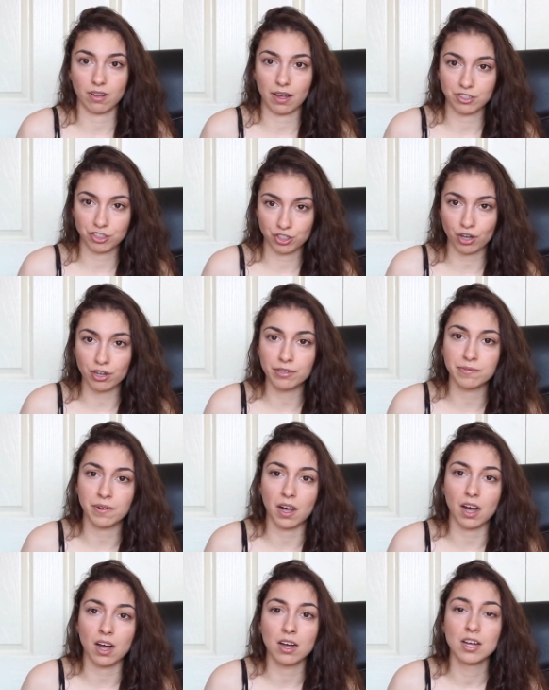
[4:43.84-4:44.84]
so
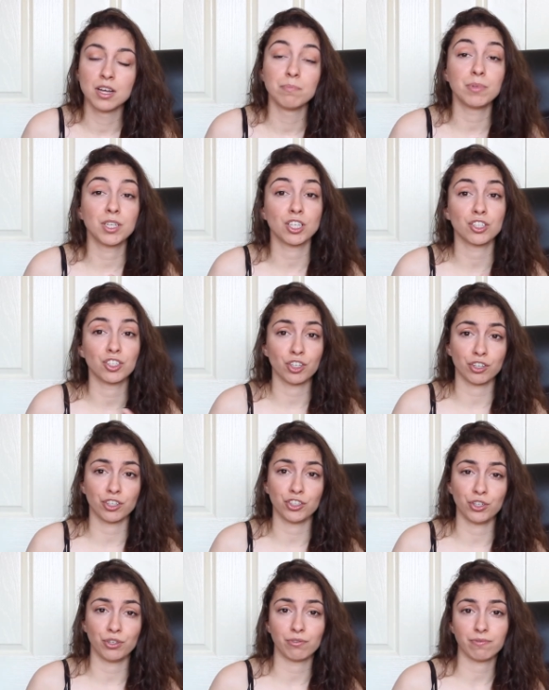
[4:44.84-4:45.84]
far because you're a
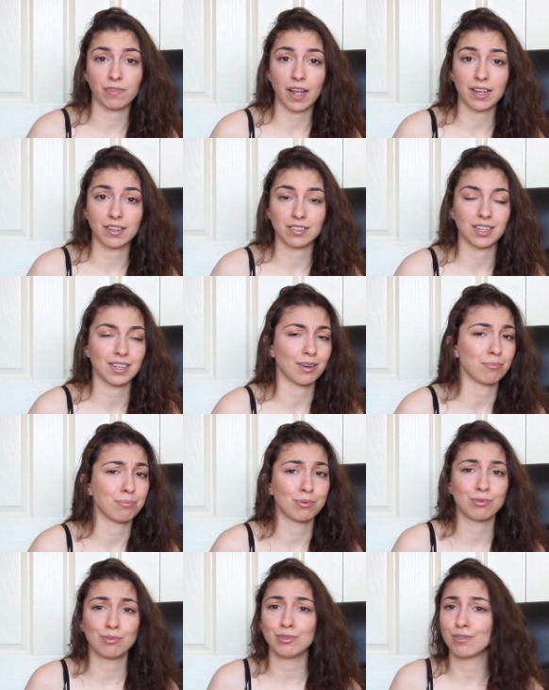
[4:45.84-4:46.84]
new face in a
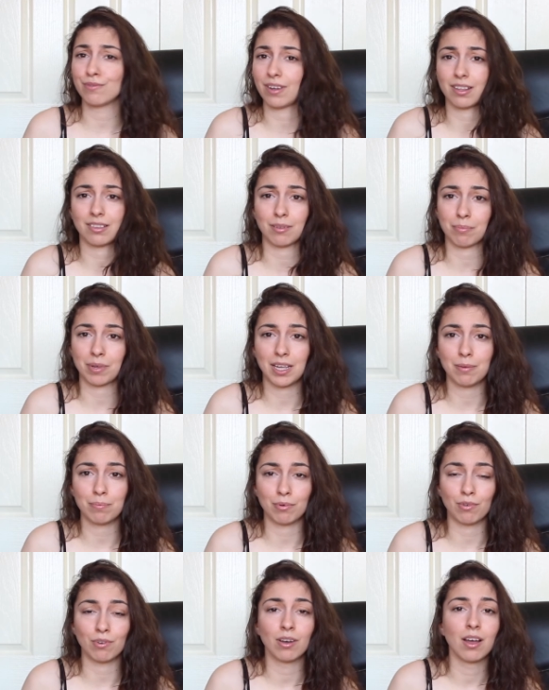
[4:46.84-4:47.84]
pool of other
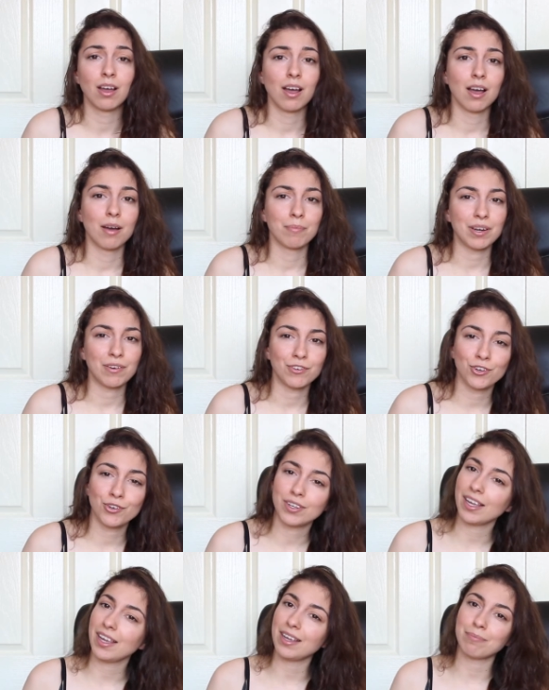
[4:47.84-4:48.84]
people. But if you
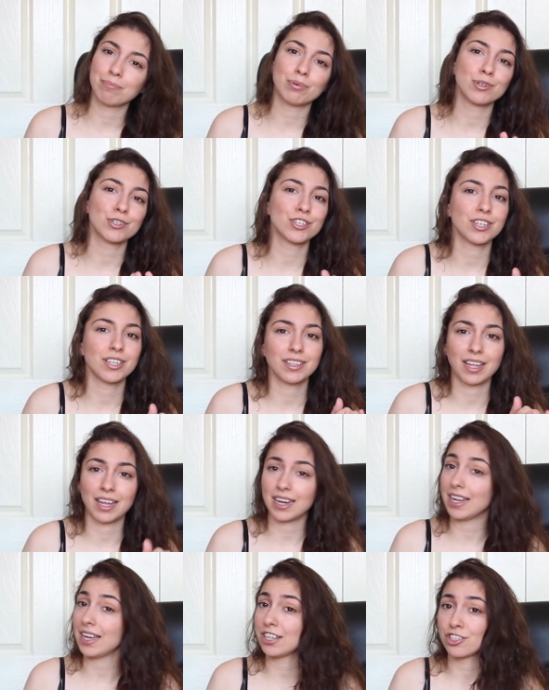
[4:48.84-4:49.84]
keep pushing
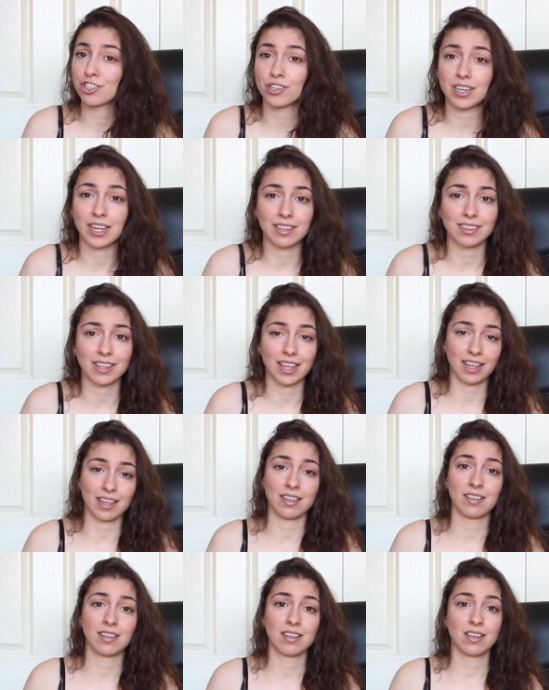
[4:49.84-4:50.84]
that headshot out there,
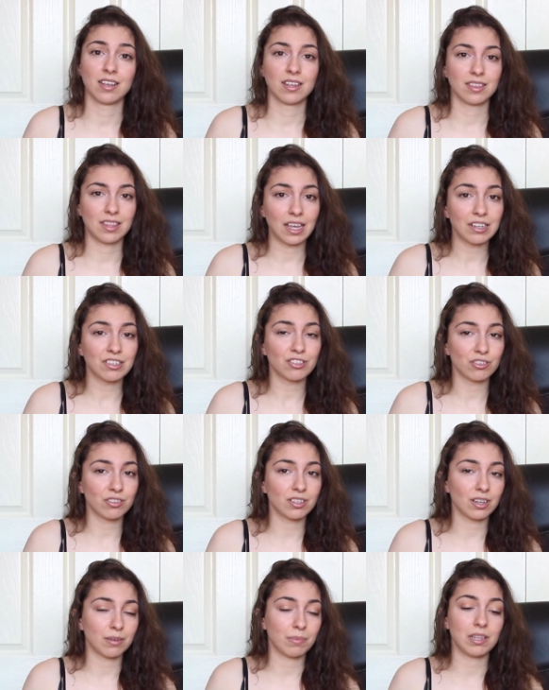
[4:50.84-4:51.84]
they're soon
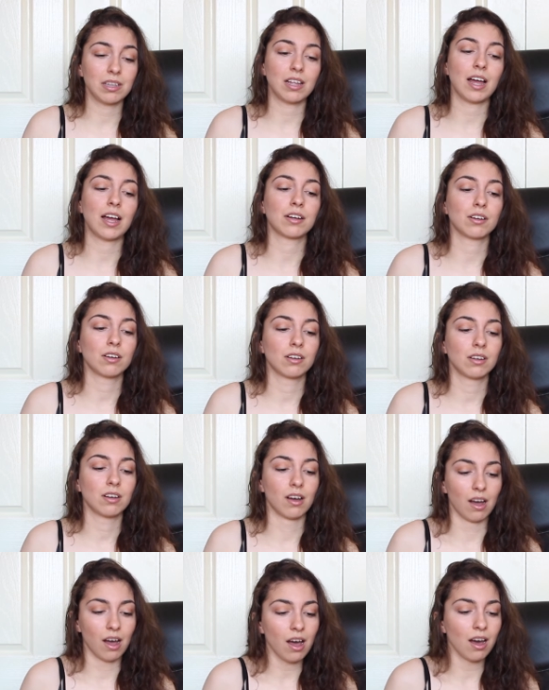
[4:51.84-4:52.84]
going to be like,
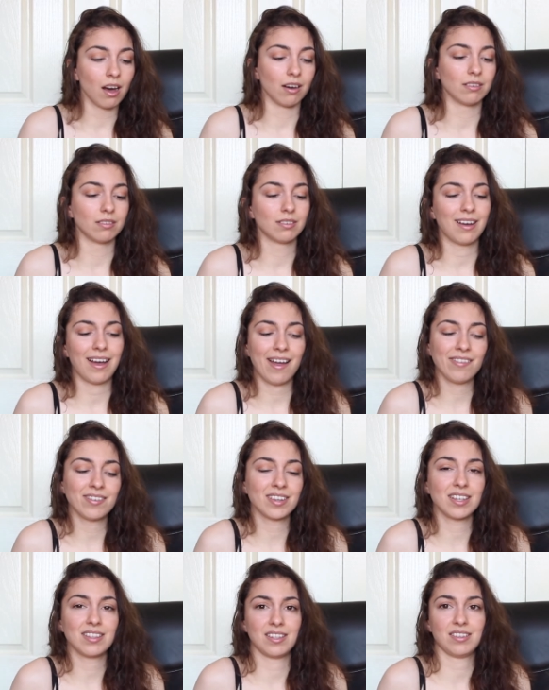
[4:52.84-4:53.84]
oh, I've
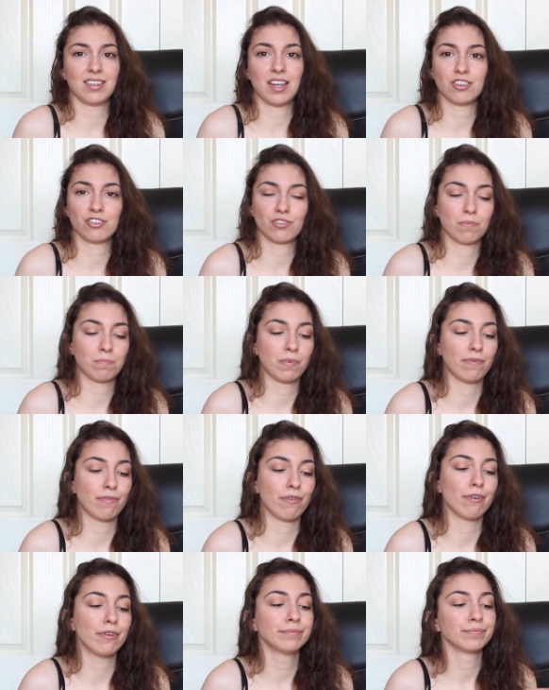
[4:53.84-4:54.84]
seen this headshot
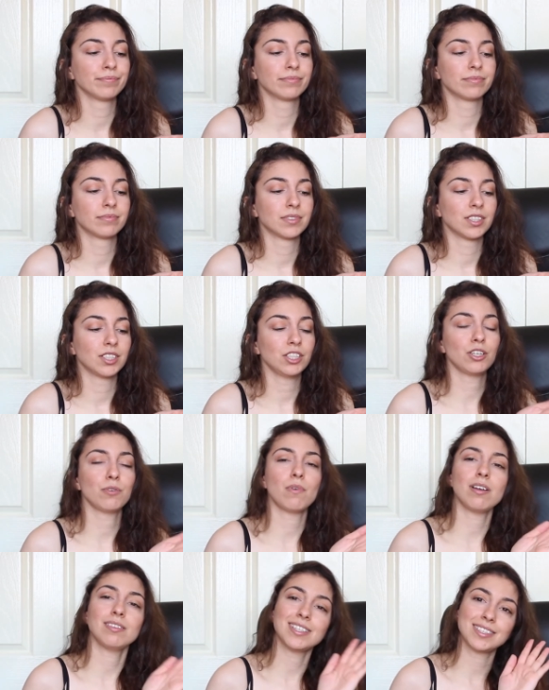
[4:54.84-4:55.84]
before. You know
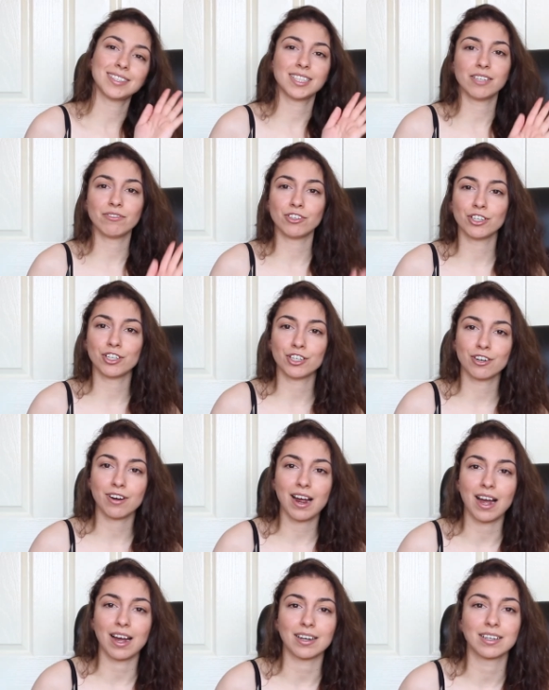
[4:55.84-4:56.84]
what, let's give her a
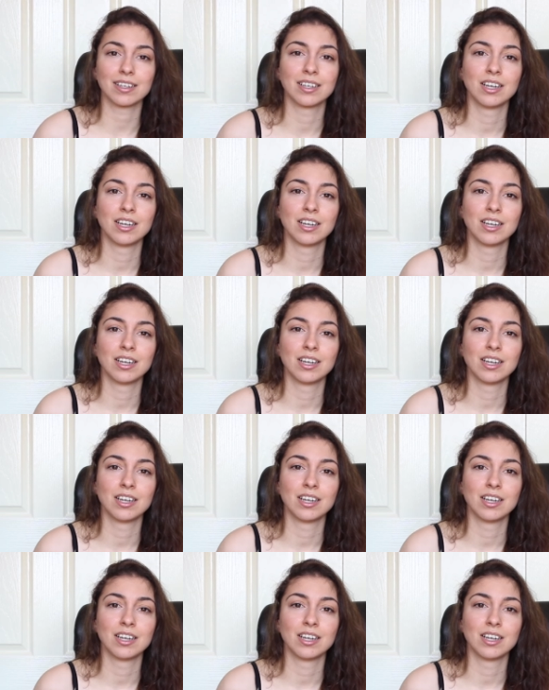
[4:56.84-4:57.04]
crack.